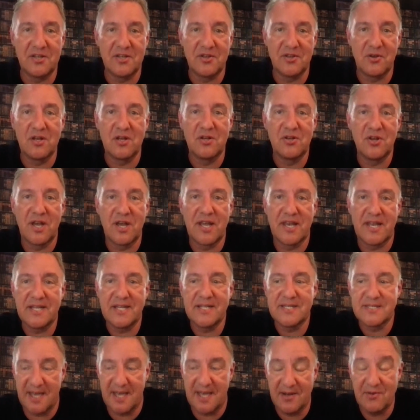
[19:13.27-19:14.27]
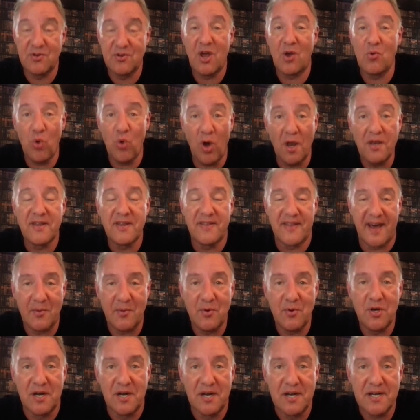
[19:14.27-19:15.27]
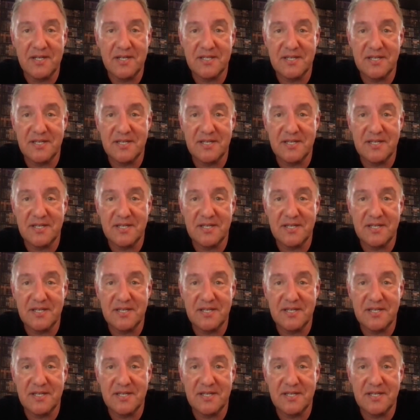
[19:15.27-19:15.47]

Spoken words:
You could look at it and say, no wonder that worked,